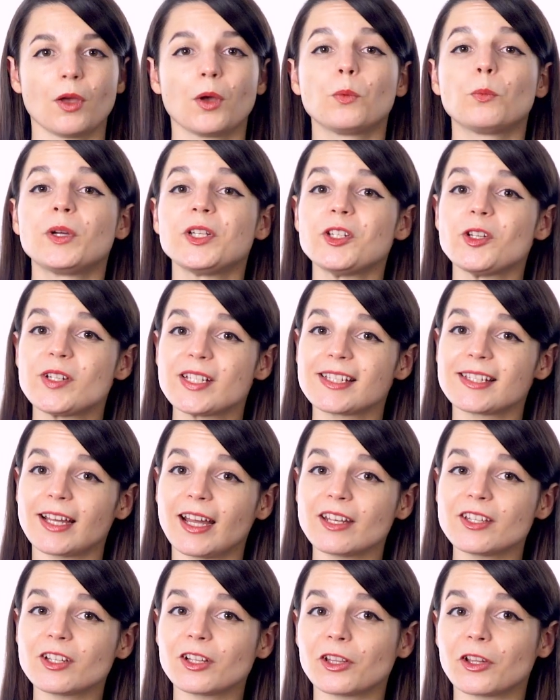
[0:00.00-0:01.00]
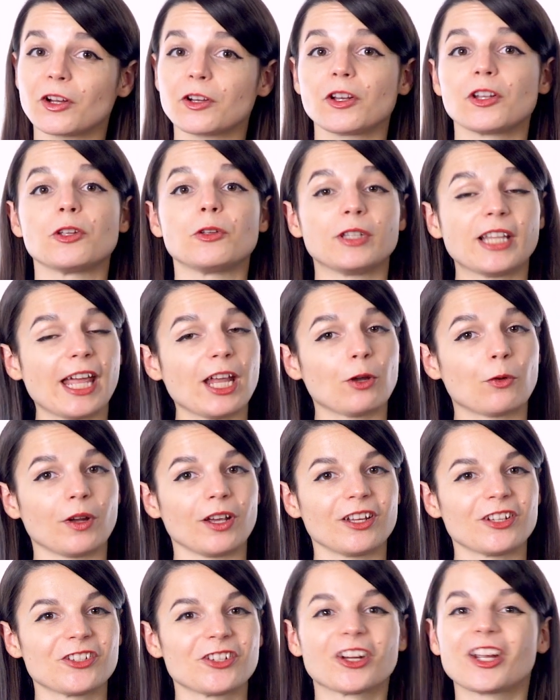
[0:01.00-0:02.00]
When you decide to learn a new
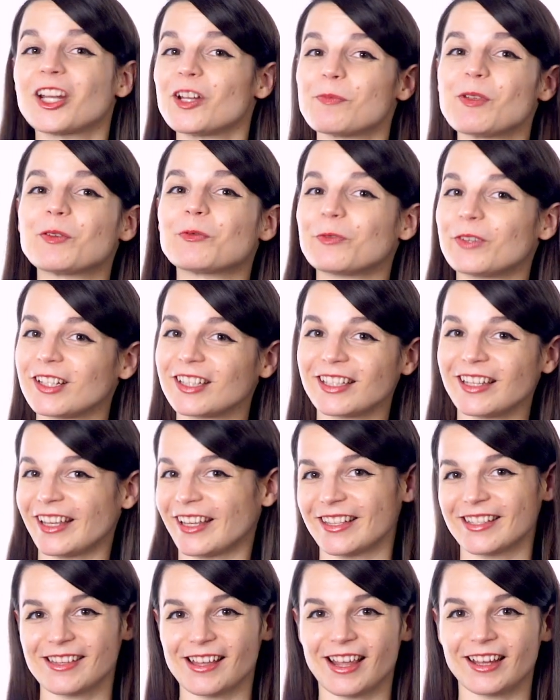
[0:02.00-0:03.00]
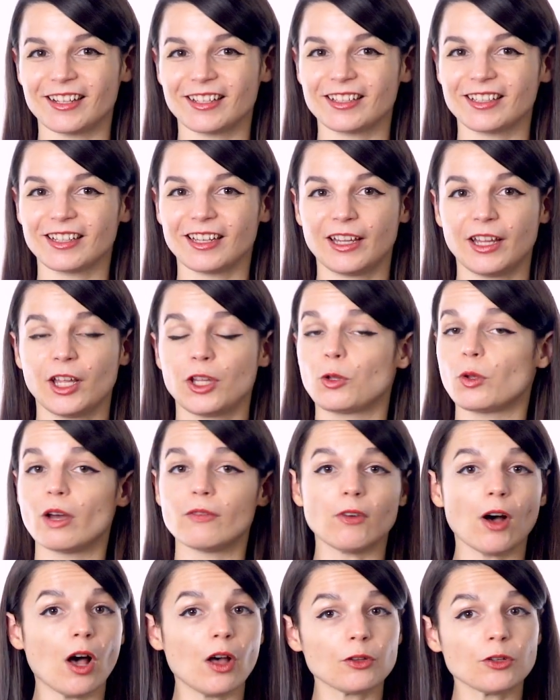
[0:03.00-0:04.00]
language, you're going to be really excited. You
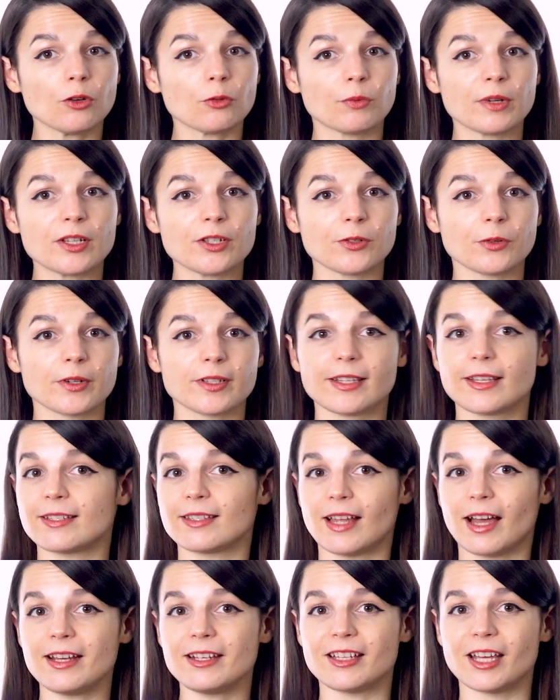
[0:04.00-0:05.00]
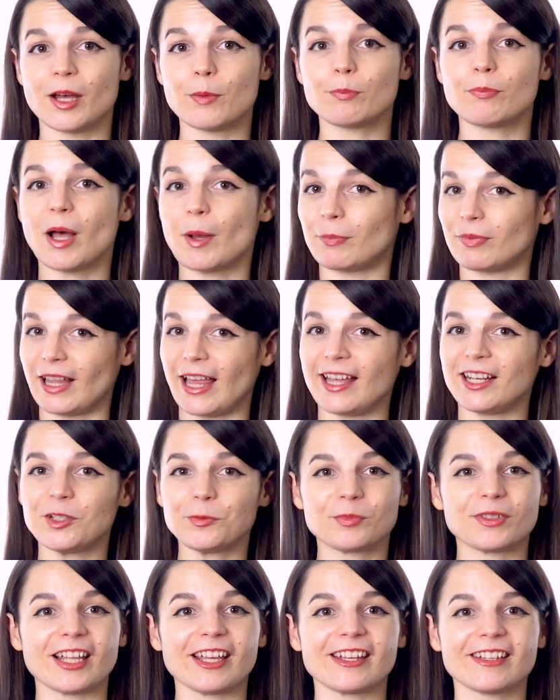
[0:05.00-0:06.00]
have all your resources lined up, a plan in
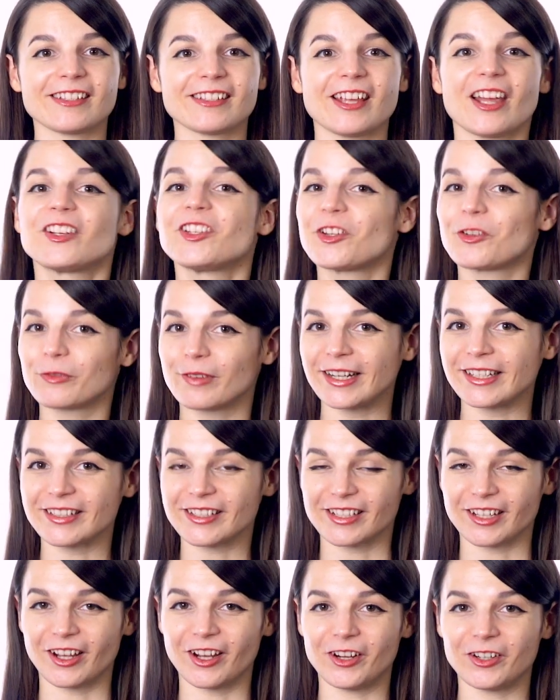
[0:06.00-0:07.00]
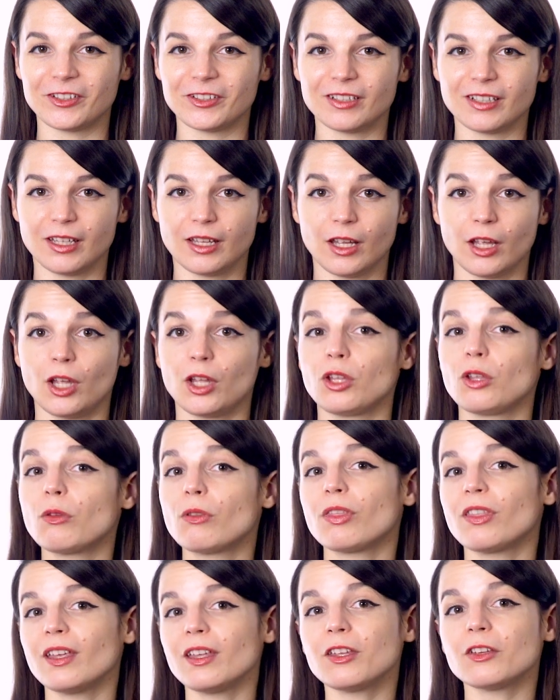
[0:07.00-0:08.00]
place, and you're ready to go. You
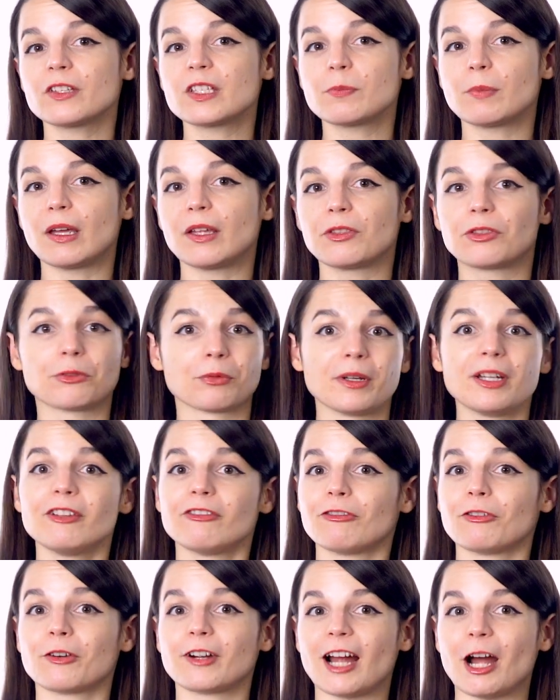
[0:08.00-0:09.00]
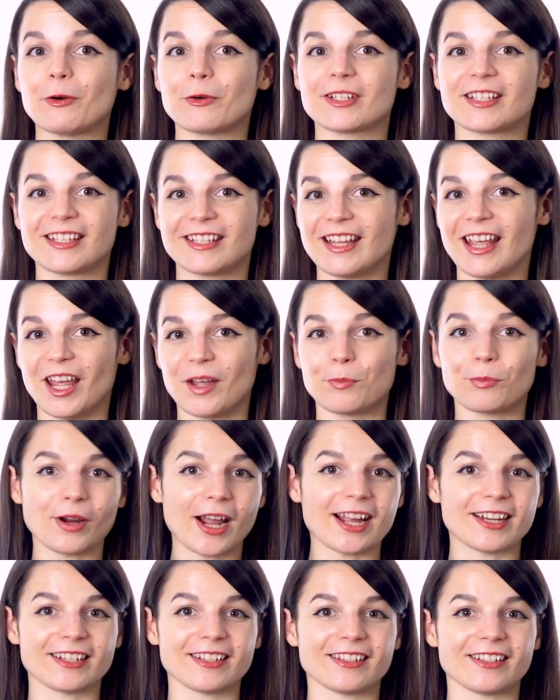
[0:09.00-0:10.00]
think you'll spend 3 to 4 hours a day
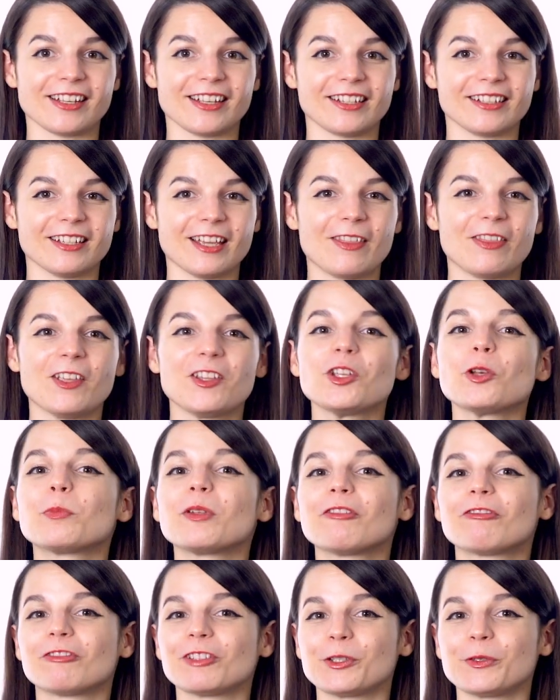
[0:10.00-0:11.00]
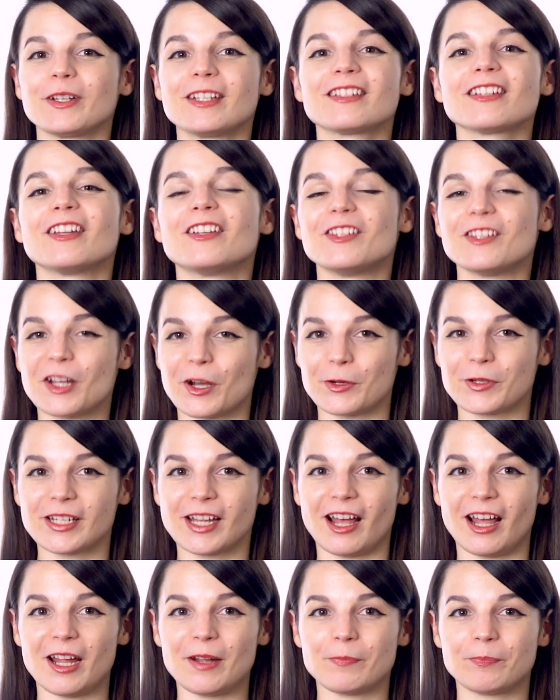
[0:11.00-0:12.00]
practicing and that you'll be fluent in no
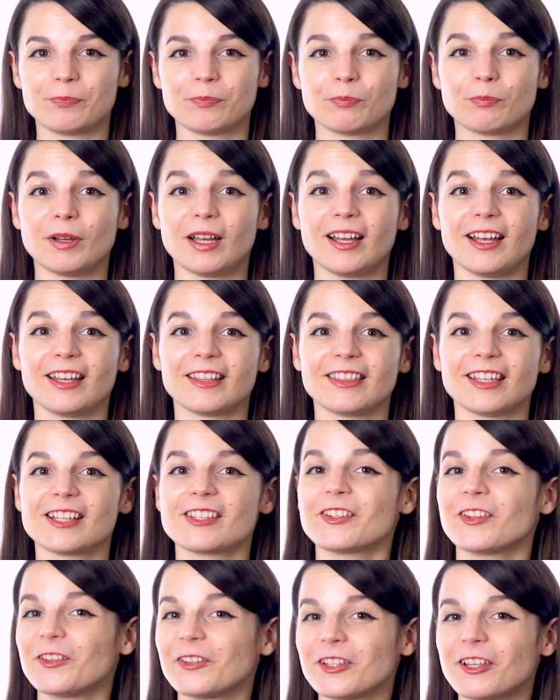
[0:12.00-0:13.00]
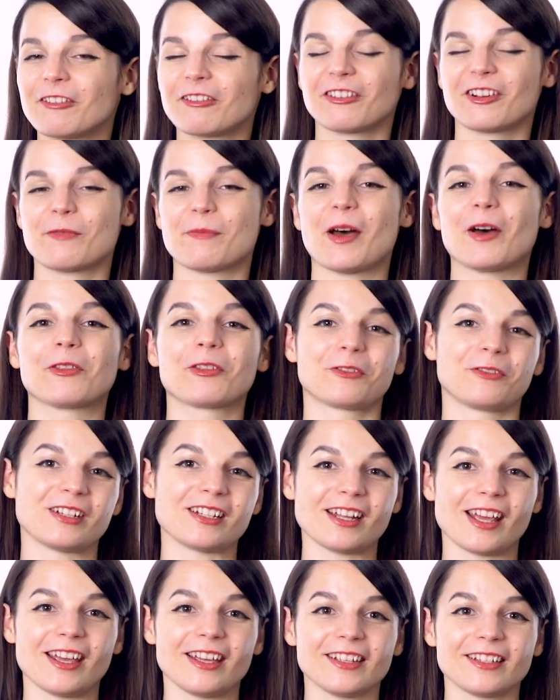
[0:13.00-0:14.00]
time, but that's only for about 3
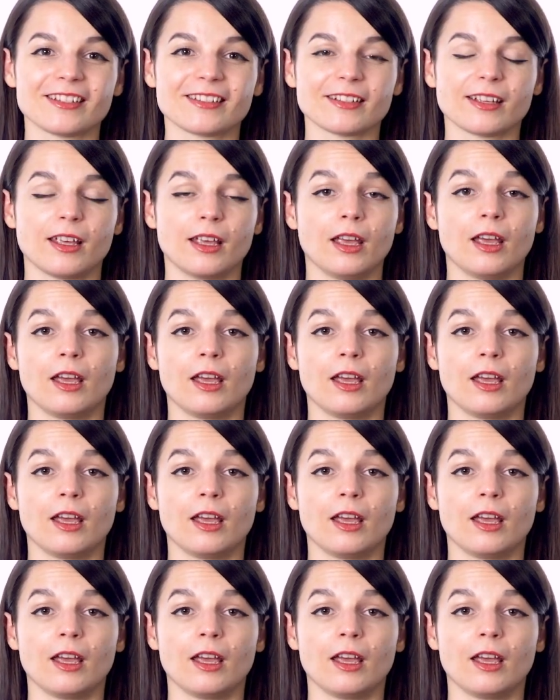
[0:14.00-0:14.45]
days.